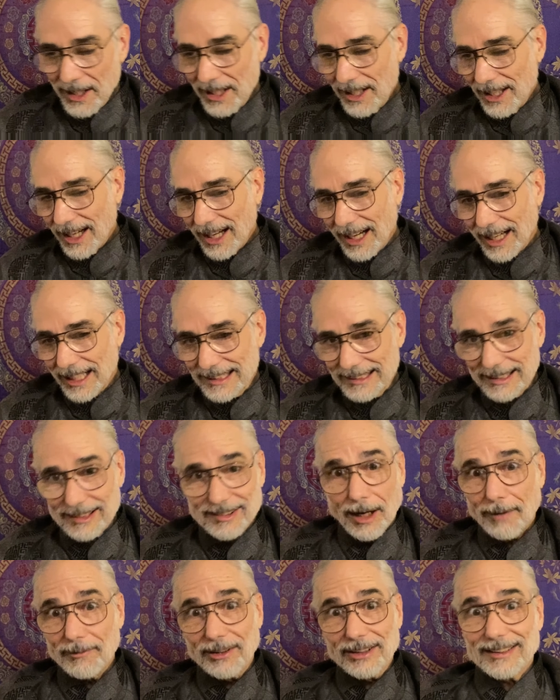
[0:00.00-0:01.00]
because it's
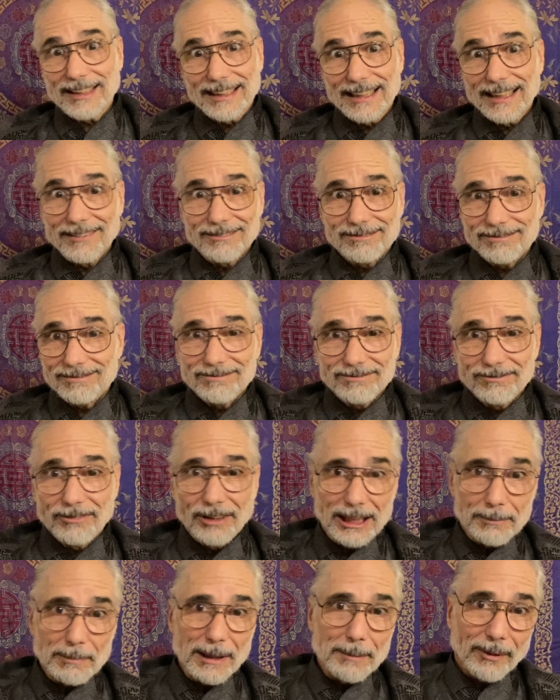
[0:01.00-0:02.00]
obviously going to
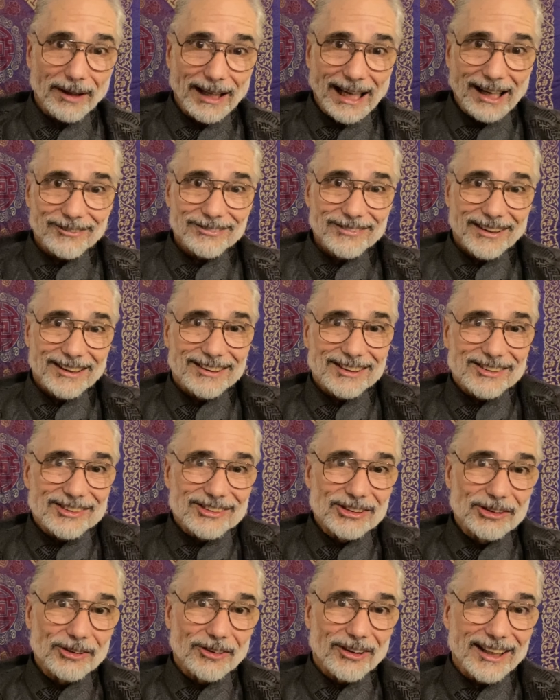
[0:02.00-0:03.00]
freak people out whether it's
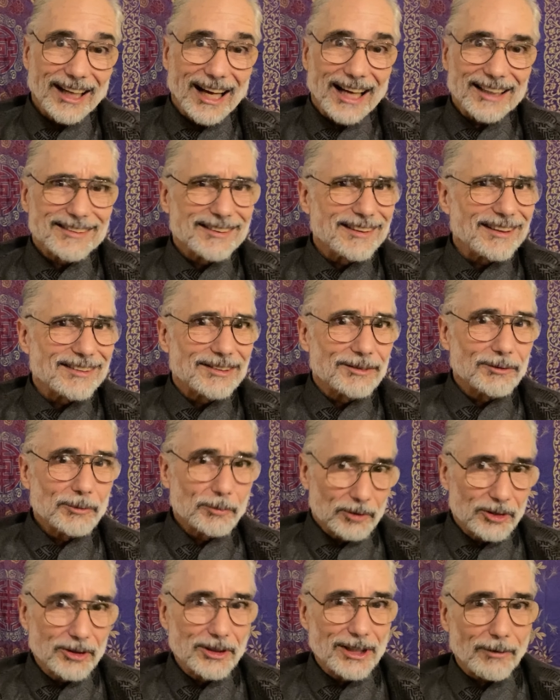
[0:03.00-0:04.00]
true or not, because it's
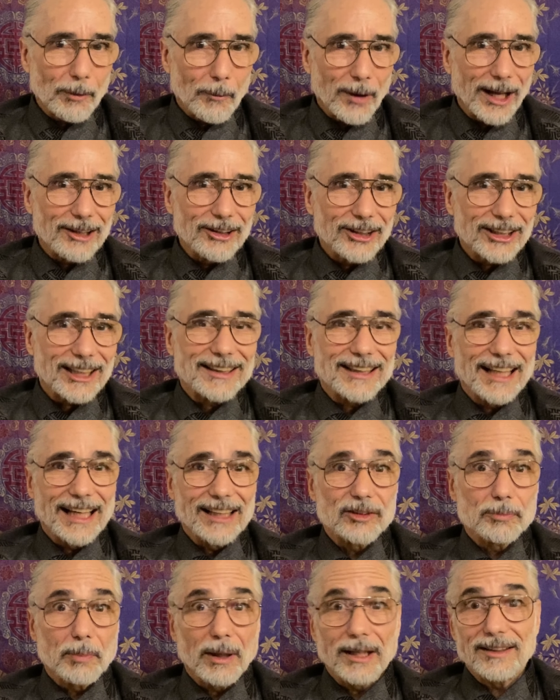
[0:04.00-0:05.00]
a different way to look at
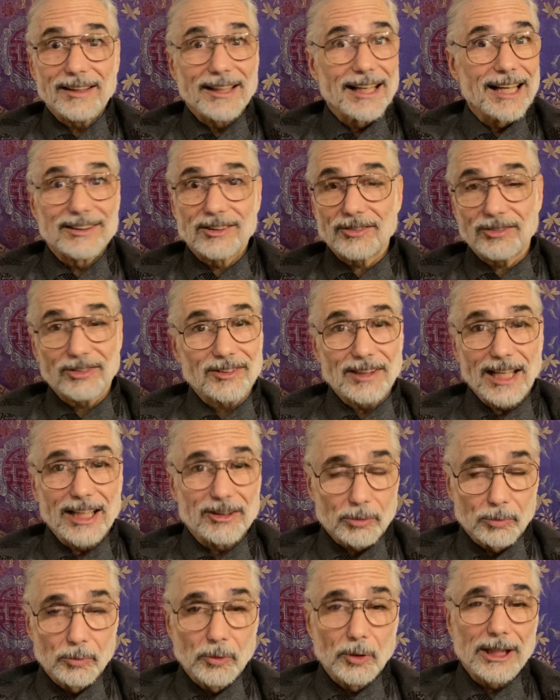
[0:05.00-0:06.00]
things, but
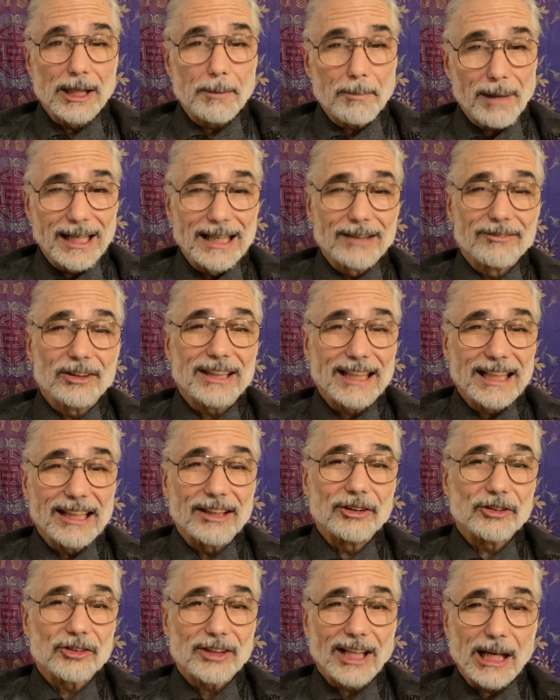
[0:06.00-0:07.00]
it's really made everything
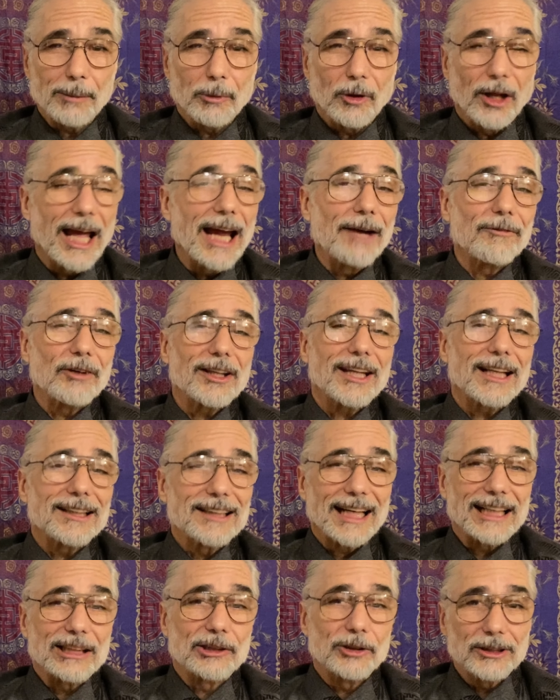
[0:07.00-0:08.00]
understandable. Everything
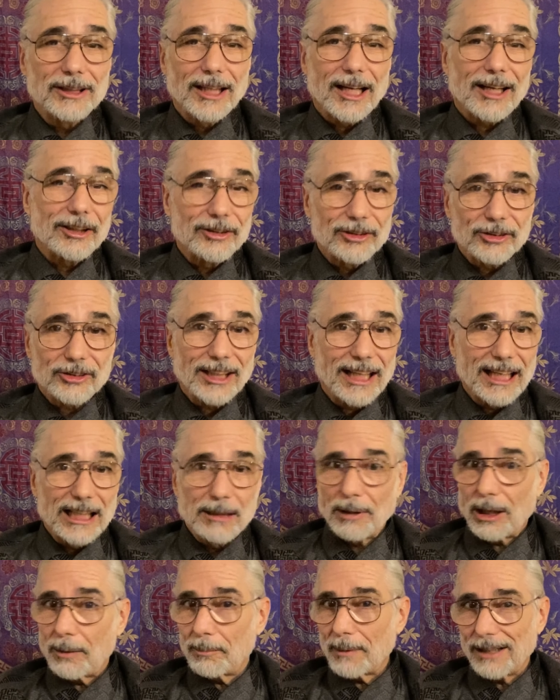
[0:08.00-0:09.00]
that I could not understand
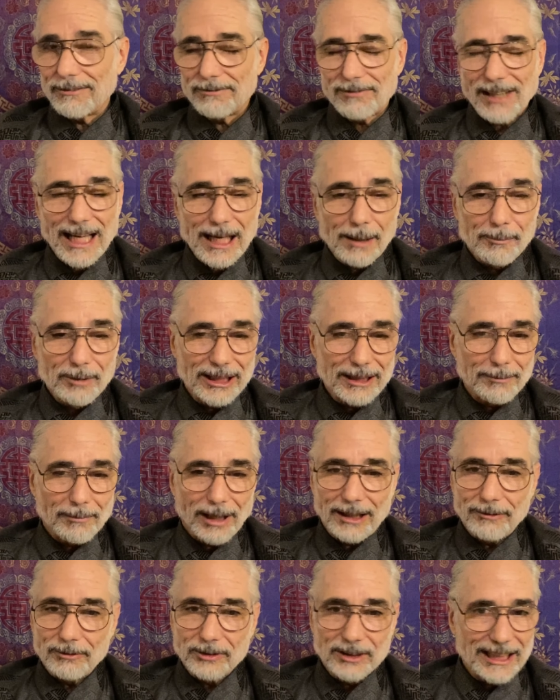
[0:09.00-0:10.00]
about my family,
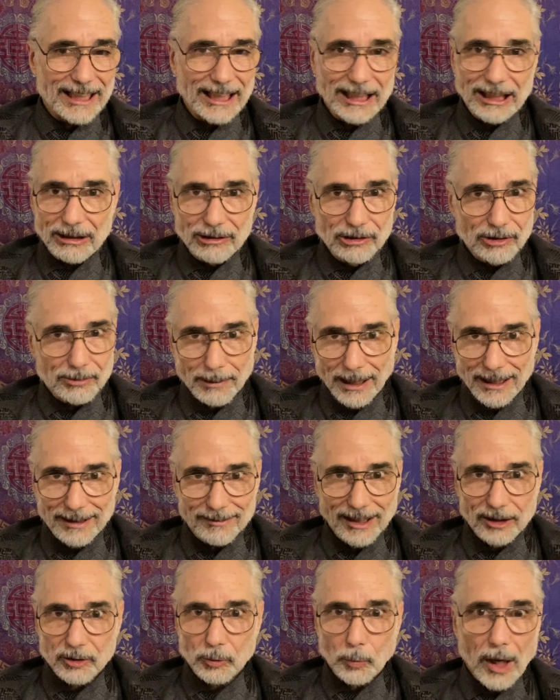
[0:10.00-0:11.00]
my kids, my
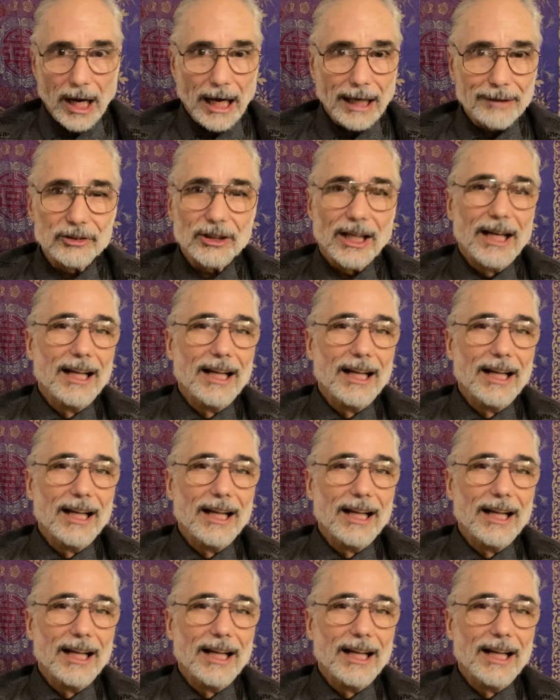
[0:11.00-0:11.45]
ex-wives,